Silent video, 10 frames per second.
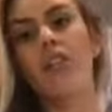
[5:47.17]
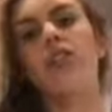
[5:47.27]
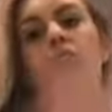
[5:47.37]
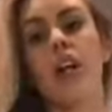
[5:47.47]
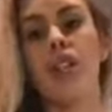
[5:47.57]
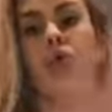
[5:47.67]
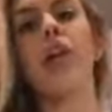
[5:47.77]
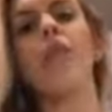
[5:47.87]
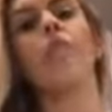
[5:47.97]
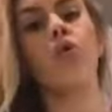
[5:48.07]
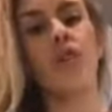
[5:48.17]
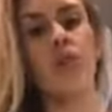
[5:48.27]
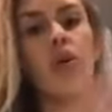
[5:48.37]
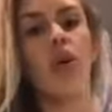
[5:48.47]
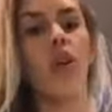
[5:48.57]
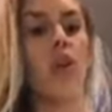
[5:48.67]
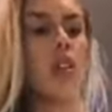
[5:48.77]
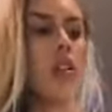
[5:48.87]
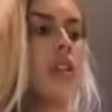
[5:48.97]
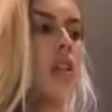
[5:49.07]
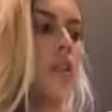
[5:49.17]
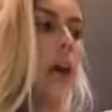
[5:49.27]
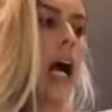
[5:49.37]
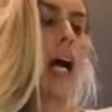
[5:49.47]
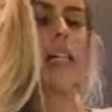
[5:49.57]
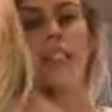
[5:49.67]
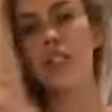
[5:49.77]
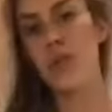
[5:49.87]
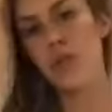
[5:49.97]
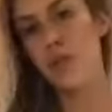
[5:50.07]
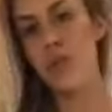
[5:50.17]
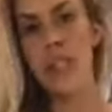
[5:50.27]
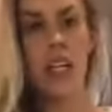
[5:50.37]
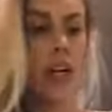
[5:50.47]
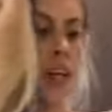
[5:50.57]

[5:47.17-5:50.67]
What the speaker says: So you're not doing multiple pots and doing noodles here and